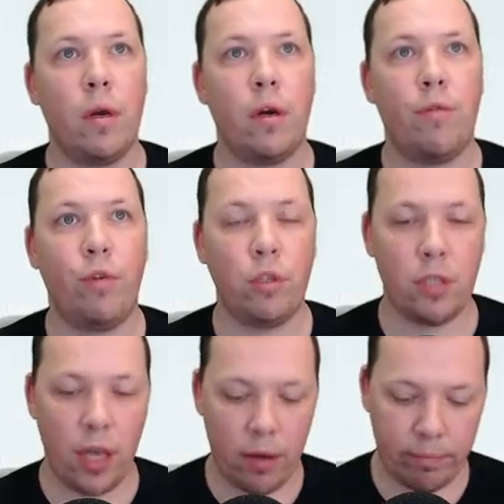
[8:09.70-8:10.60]

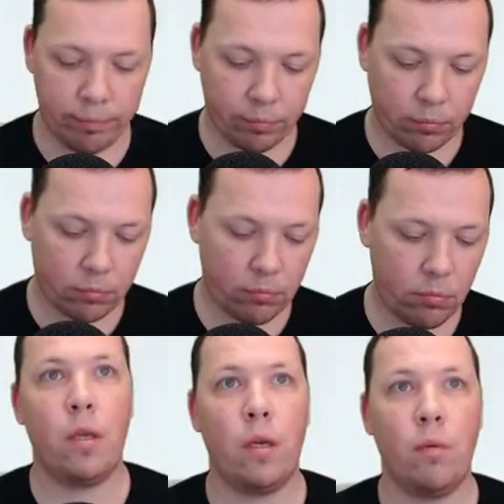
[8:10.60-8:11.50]
First name,
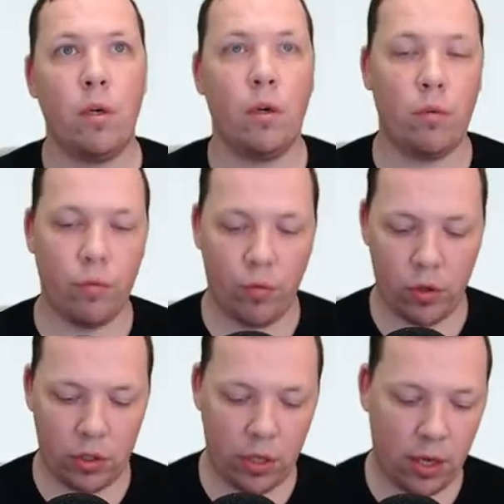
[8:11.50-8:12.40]
here we go.
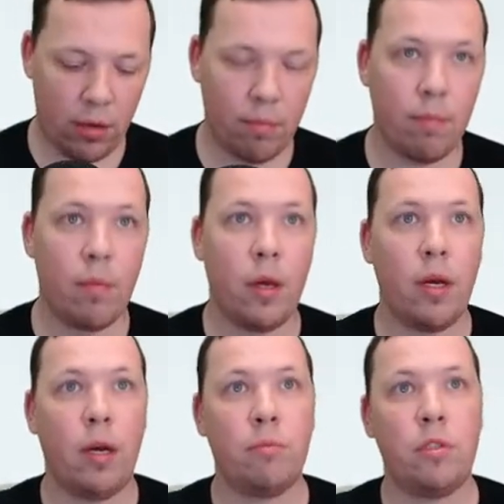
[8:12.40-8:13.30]
First name,
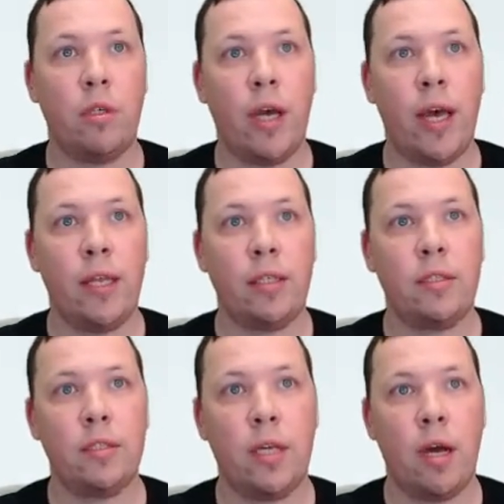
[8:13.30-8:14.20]
I'm still
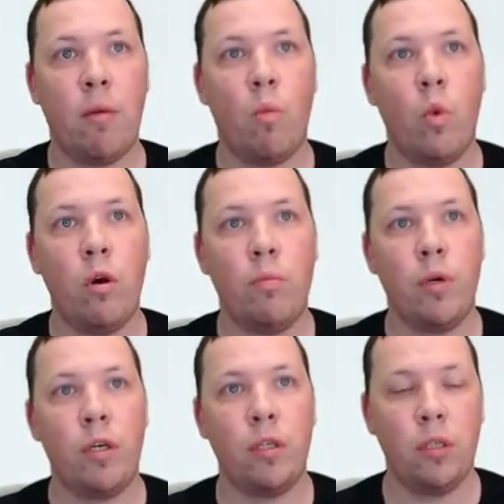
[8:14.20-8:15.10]
Alex. I'm
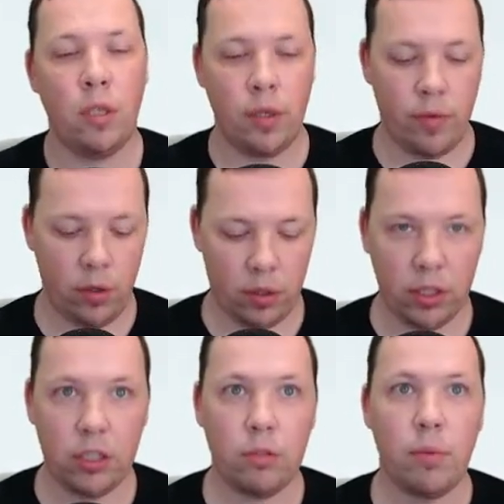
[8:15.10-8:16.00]
Wilbur.
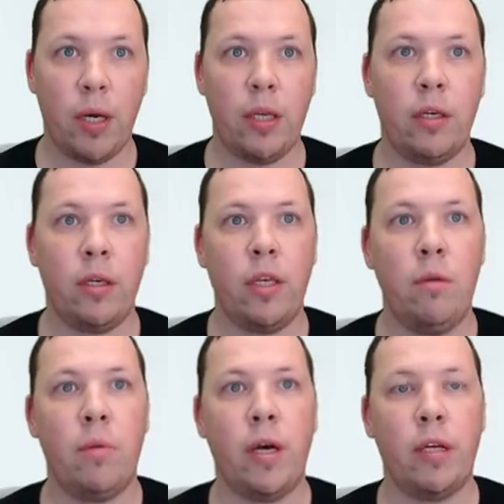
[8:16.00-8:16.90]
This is my
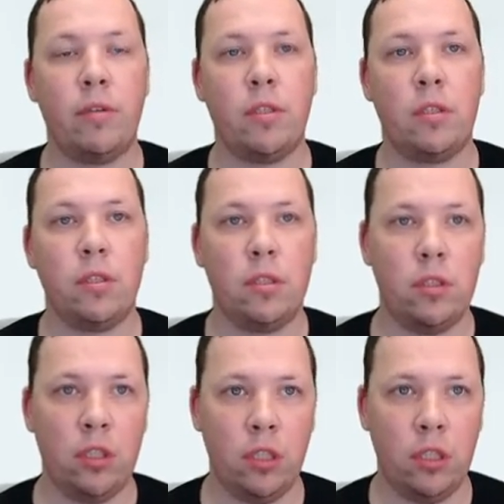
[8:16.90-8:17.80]
email address.
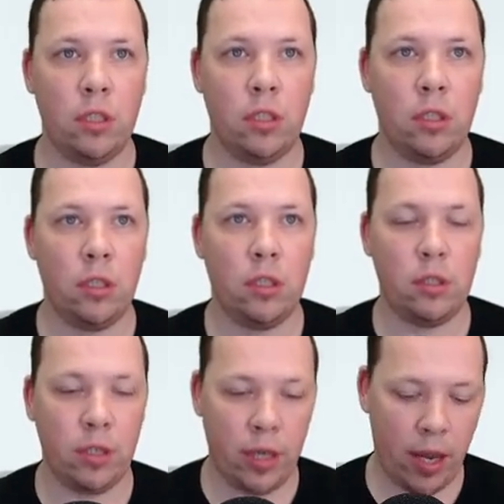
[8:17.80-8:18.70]
The
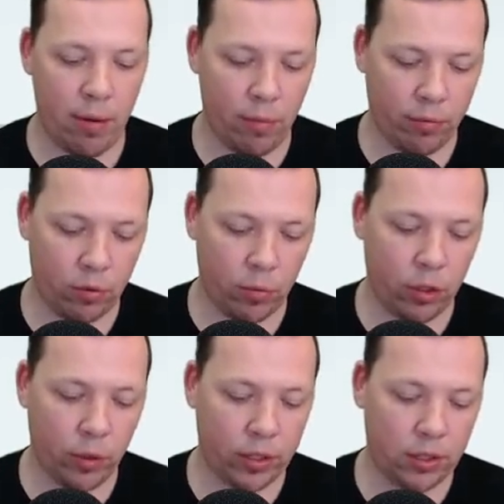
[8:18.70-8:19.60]
name of the
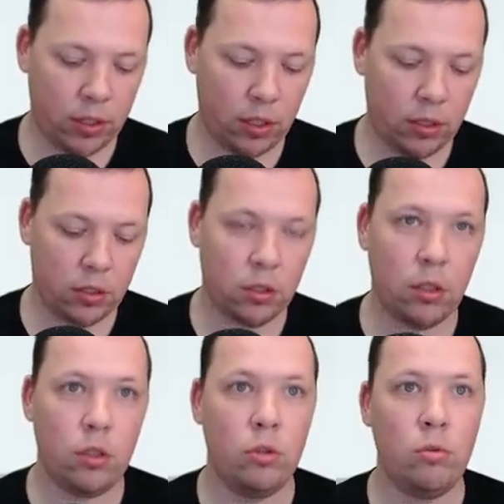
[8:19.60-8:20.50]
request is
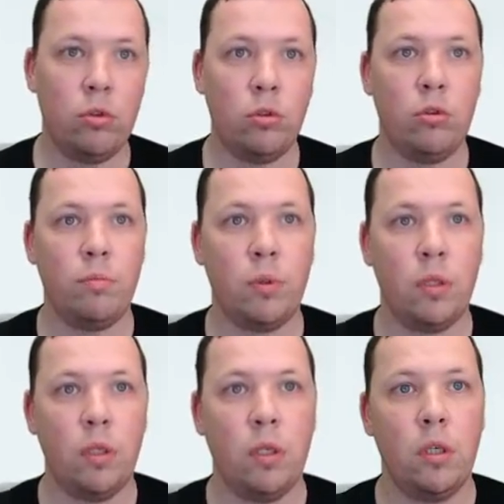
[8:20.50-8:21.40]
YouTube
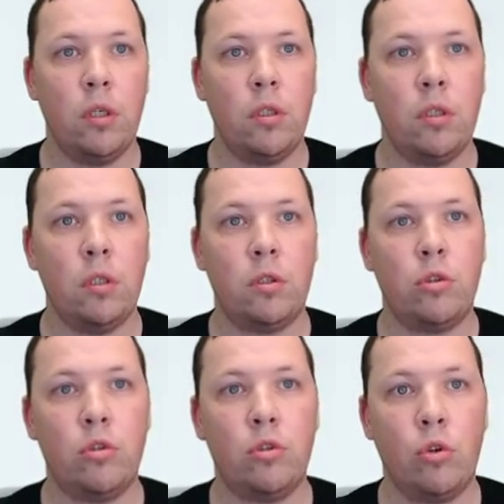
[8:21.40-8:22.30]

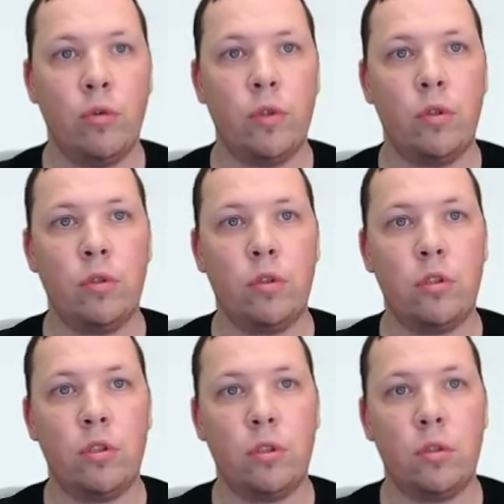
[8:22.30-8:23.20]
tutorials,